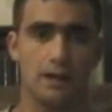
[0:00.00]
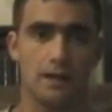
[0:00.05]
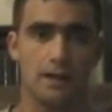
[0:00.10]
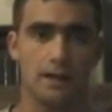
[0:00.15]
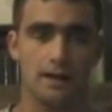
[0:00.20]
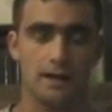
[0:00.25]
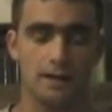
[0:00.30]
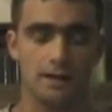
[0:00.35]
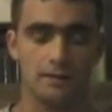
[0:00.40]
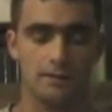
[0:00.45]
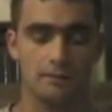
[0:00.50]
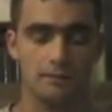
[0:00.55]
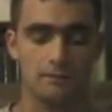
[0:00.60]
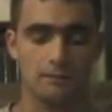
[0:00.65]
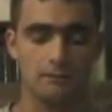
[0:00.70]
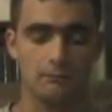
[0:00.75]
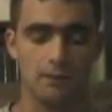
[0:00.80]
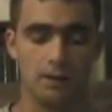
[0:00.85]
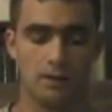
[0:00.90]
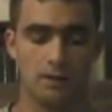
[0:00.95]

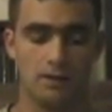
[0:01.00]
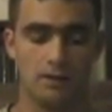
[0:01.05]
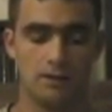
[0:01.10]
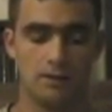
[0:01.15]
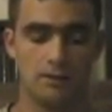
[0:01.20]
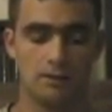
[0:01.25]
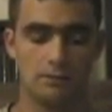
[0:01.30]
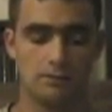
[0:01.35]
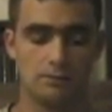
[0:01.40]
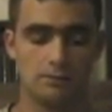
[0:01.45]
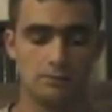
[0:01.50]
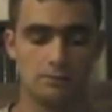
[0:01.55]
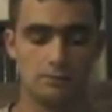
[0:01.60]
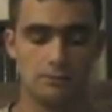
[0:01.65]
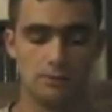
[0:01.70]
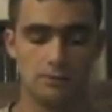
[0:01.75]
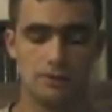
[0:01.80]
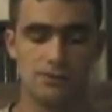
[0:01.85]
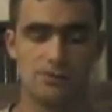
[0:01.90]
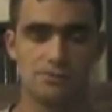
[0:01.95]
And many
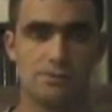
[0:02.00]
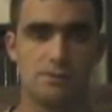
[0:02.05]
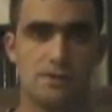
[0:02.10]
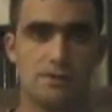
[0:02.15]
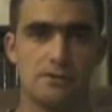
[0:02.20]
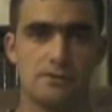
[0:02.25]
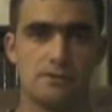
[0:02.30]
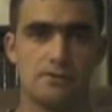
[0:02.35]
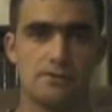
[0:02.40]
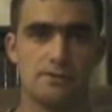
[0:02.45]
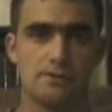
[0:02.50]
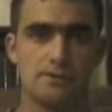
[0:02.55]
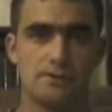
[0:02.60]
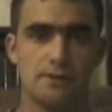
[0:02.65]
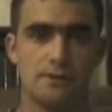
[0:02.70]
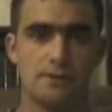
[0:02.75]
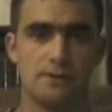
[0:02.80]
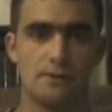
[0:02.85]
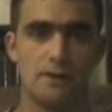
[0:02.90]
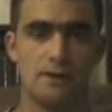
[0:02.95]
Yiddish speakers in
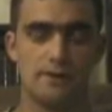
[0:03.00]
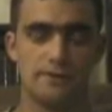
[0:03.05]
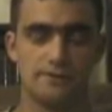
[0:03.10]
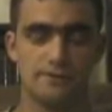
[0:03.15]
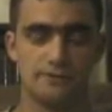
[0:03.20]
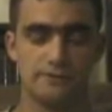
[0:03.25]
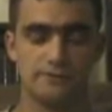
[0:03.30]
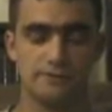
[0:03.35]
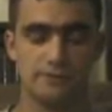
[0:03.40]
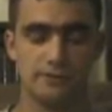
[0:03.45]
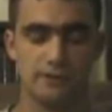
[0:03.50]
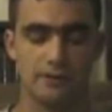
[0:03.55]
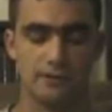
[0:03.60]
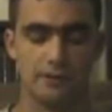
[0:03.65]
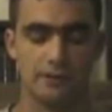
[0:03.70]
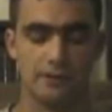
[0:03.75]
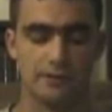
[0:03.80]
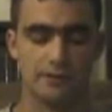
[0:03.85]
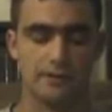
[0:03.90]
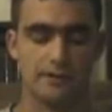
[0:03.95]
the U.S.
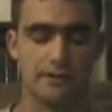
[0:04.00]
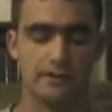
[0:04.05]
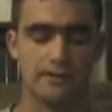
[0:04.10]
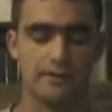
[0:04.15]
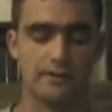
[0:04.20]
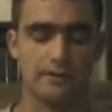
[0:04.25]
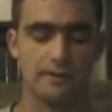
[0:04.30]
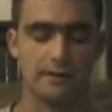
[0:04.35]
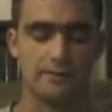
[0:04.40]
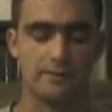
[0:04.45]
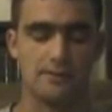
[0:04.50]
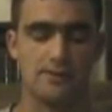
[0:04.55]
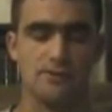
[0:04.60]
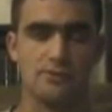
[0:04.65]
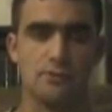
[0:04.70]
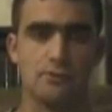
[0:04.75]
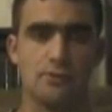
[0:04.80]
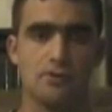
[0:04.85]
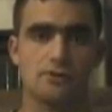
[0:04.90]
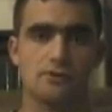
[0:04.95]
Think that
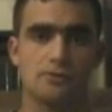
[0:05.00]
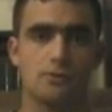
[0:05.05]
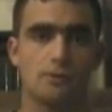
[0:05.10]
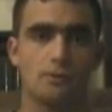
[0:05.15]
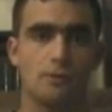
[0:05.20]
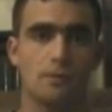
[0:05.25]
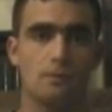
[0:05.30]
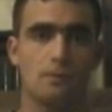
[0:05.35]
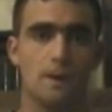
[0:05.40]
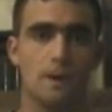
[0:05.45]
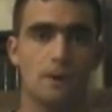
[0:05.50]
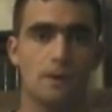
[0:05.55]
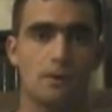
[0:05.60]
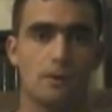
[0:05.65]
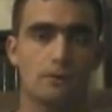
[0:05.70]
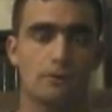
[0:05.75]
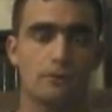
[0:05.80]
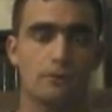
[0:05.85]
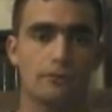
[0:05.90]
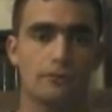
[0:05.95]
these words were all
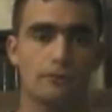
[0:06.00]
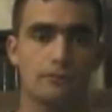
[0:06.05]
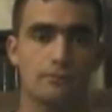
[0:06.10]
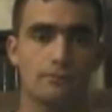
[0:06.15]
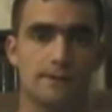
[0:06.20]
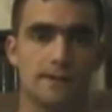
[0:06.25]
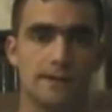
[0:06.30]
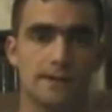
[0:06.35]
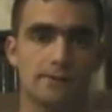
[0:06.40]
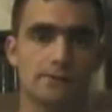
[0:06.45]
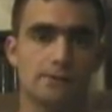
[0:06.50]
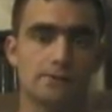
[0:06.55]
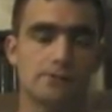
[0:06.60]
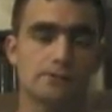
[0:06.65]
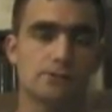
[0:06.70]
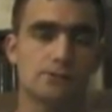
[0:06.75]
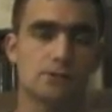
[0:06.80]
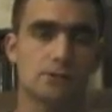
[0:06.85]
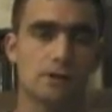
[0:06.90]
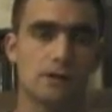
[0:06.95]
borrowed from
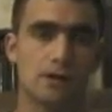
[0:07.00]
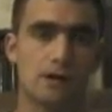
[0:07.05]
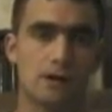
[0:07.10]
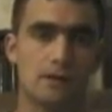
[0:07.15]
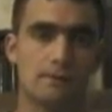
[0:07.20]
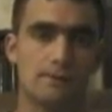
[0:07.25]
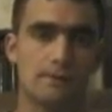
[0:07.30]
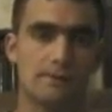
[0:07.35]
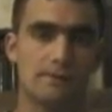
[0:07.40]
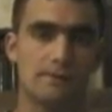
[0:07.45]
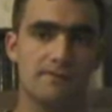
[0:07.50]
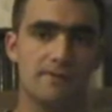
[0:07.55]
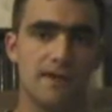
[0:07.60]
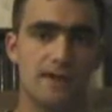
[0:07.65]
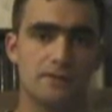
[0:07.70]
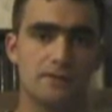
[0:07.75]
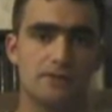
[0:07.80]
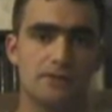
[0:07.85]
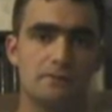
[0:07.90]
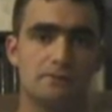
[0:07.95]
English, but they've
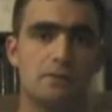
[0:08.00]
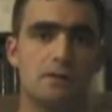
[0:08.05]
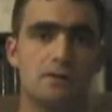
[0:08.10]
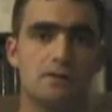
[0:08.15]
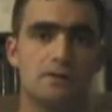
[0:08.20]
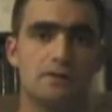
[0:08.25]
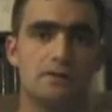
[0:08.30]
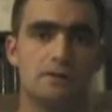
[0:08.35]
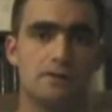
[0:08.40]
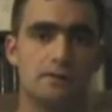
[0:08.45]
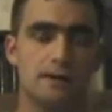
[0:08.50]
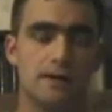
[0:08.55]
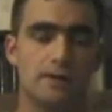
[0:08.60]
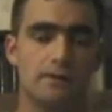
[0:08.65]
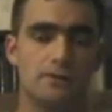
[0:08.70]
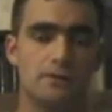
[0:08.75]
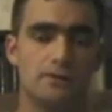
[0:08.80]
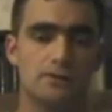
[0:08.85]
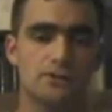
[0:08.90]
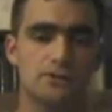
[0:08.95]
actually been in the
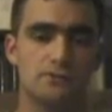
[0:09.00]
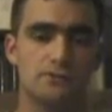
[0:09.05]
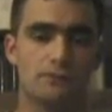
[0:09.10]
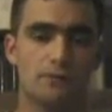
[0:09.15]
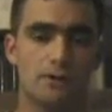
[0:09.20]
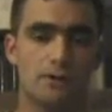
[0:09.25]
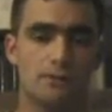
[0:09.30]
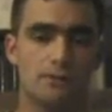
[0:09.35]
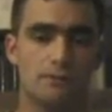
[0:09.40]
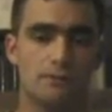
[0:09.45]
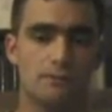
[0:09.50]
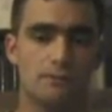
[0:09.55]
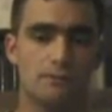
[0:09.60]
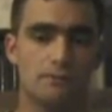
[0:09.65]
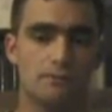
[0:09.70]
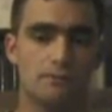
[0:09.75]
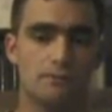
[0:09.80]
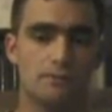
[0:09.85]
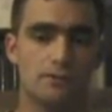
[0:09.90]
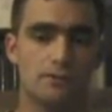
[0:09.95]
language
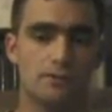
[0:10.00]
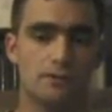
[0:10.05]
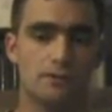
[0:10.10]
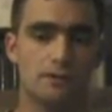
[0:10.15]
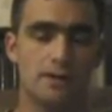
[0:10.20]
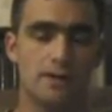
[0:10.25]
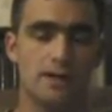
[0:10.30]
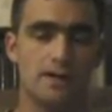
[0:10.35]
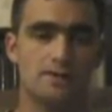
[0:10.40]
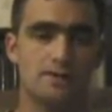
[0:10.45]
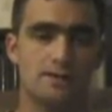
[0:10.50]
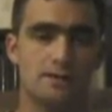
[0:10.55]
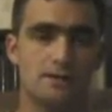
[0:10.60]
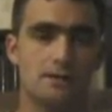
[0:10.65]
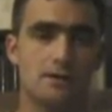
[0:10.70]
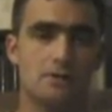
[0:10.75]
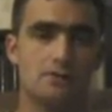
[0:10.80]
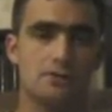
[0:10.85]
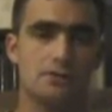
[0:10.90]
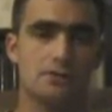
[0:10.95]
from the
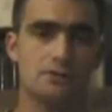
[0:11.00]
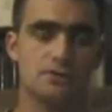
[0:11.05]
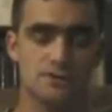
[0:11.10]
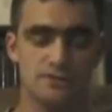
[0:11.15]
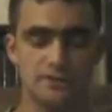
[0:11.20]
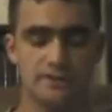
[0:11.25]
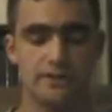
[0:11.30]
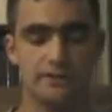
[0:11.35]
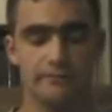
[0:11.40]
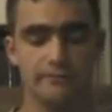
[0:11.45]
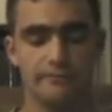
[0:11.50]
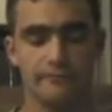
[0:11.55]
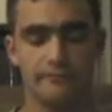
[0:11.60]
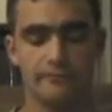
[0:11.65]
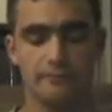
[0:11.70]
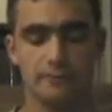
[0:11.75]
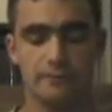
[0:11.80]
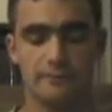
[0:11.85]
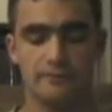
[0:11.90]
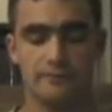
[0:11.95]
1800s and some
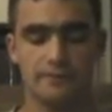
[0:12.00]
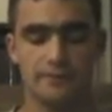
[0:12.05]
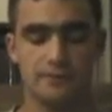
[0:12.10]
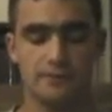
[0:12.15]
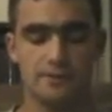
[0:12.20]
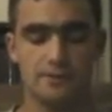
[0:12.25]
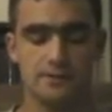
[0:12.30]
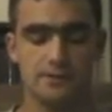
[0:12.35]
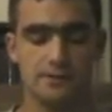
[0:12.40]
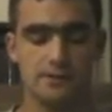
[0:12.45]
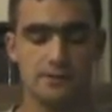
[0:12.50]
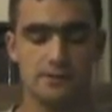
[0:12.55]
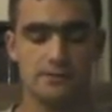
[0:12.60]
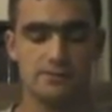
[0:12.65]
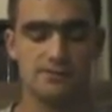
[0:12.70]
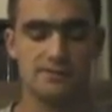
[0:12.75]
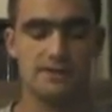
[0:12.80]
from even the